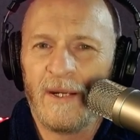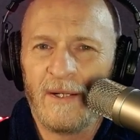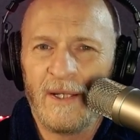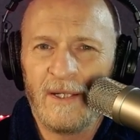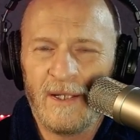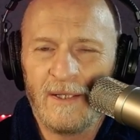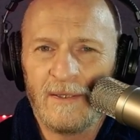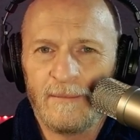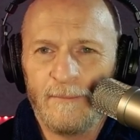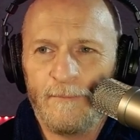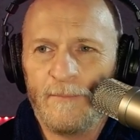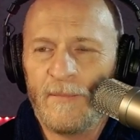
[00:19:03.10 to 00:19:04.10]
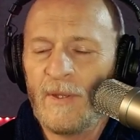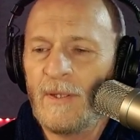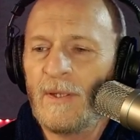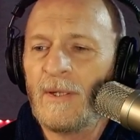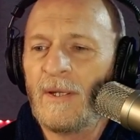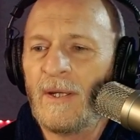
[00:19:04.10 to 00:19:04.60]
Carradine in it.
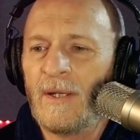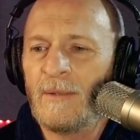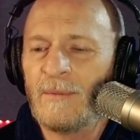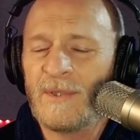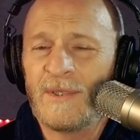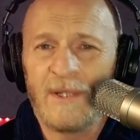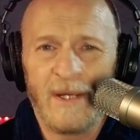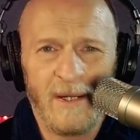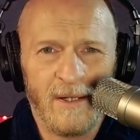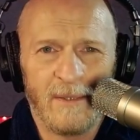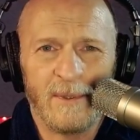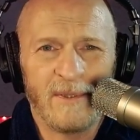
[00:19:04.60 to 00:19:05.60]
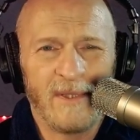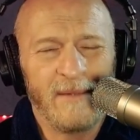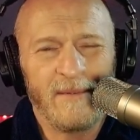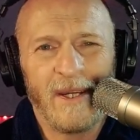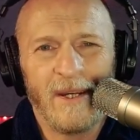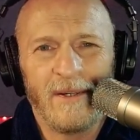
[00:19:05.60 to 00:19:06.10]
And it was terrible.
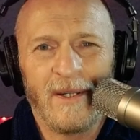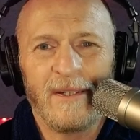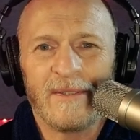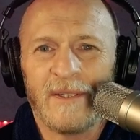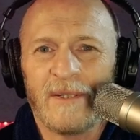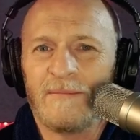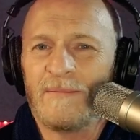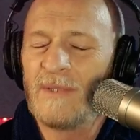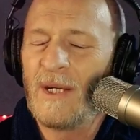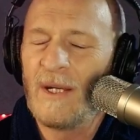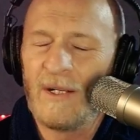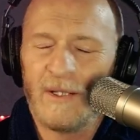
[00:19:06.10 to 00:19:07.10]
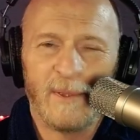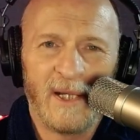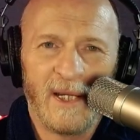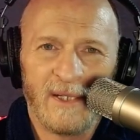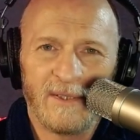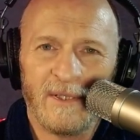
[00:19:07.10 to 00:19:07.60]
David Carradine is a terrible
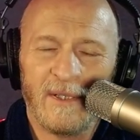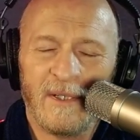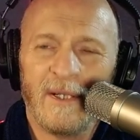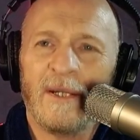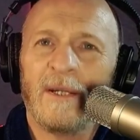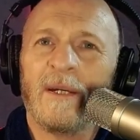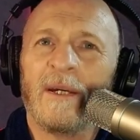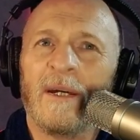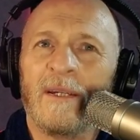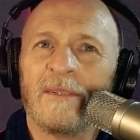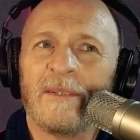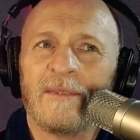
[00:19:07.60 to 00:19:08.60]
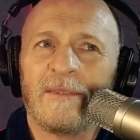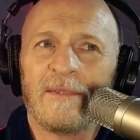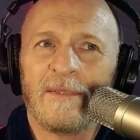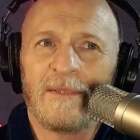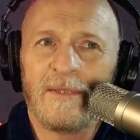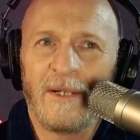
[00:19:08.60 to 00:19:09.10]
actor, and he's a
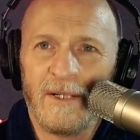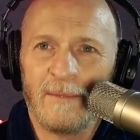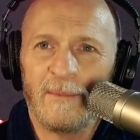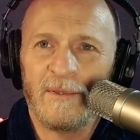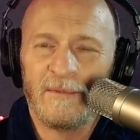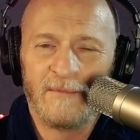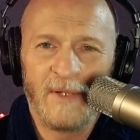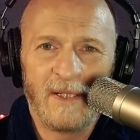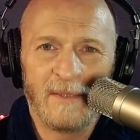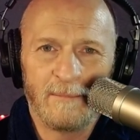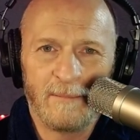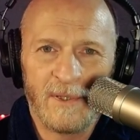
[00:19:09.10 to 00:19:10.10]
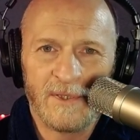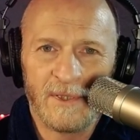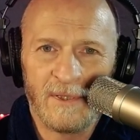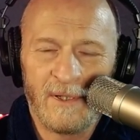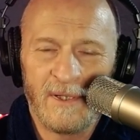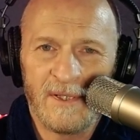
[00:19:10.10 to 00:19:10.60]
terrible fake
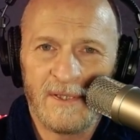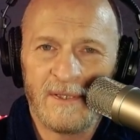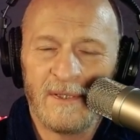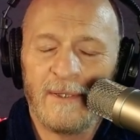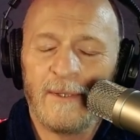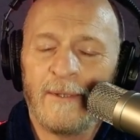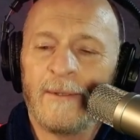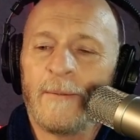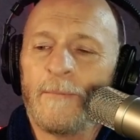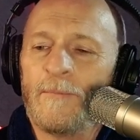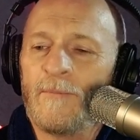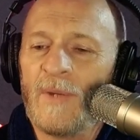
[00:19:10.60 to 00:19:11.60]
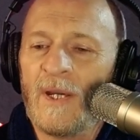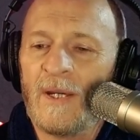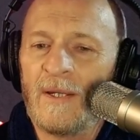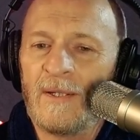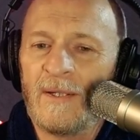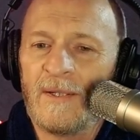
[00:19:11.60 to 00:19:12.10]
martial artist.
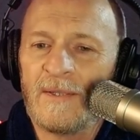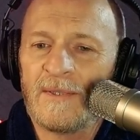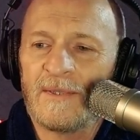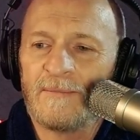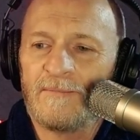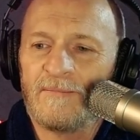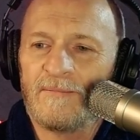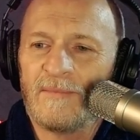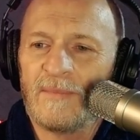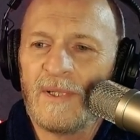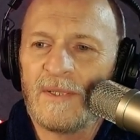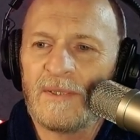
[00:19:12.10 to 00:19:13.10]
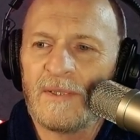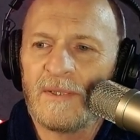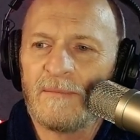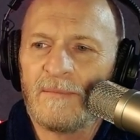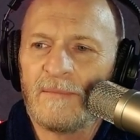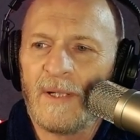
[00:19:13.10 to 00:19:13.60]
And it's
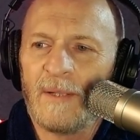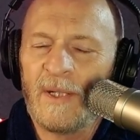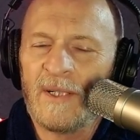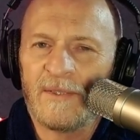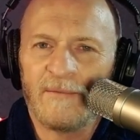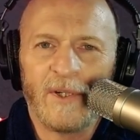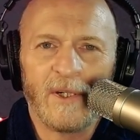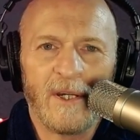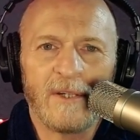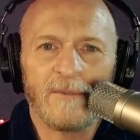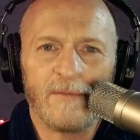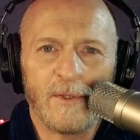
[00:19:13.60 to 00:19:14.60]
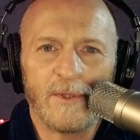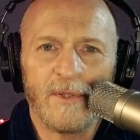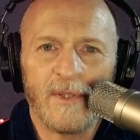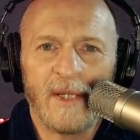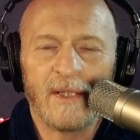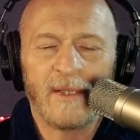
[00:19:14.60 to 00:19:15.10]
a very controversial
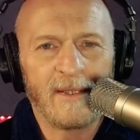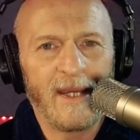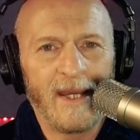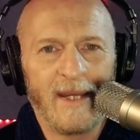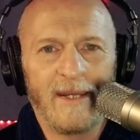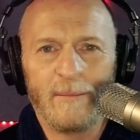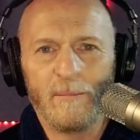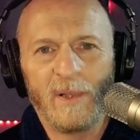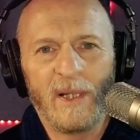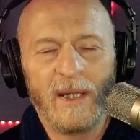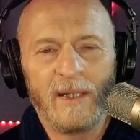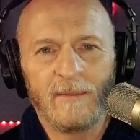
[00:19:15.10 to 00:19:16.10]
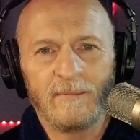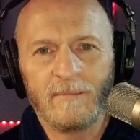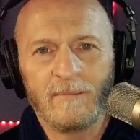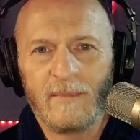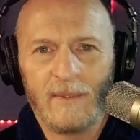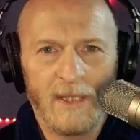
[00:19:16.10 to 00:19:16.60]
thing that they had him playing
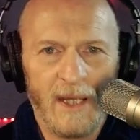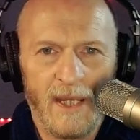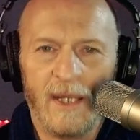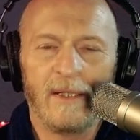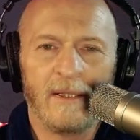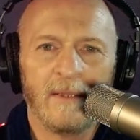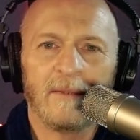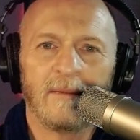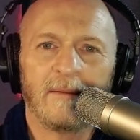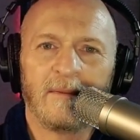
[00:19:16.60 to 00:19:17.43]
Kane,